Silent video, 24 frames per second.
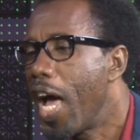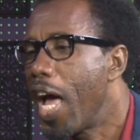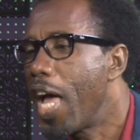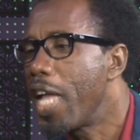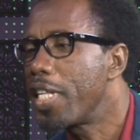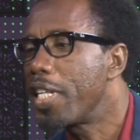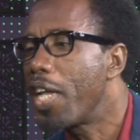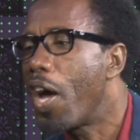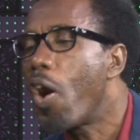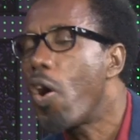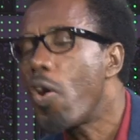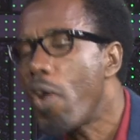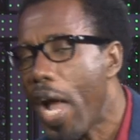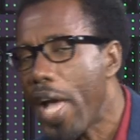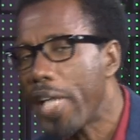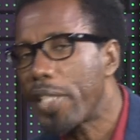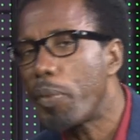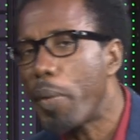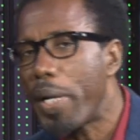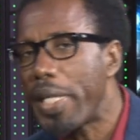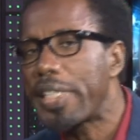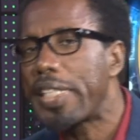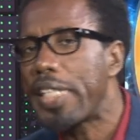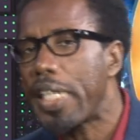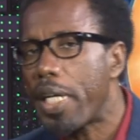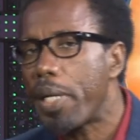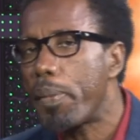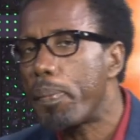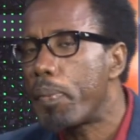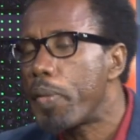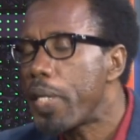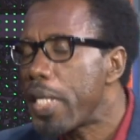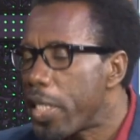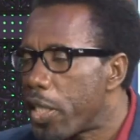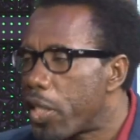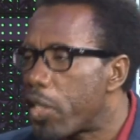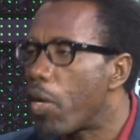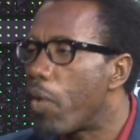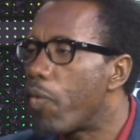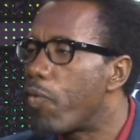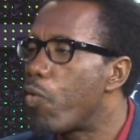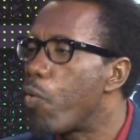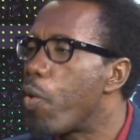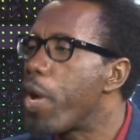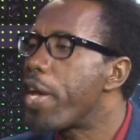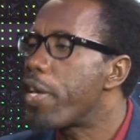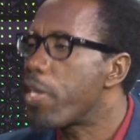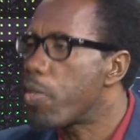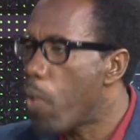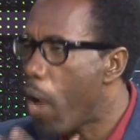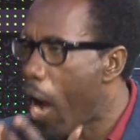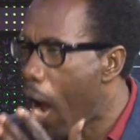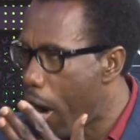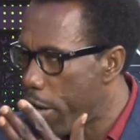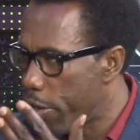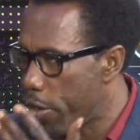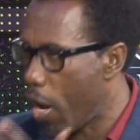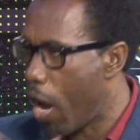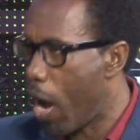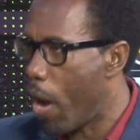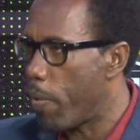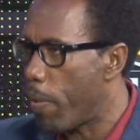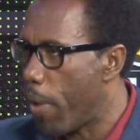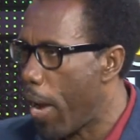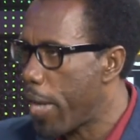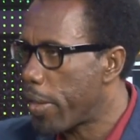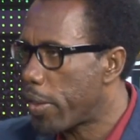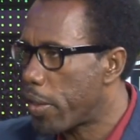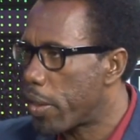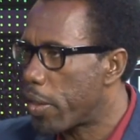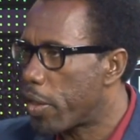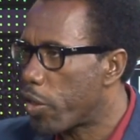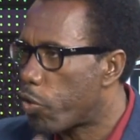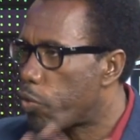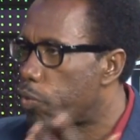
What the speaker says: And all right, we'll take a piece of where you are now, right?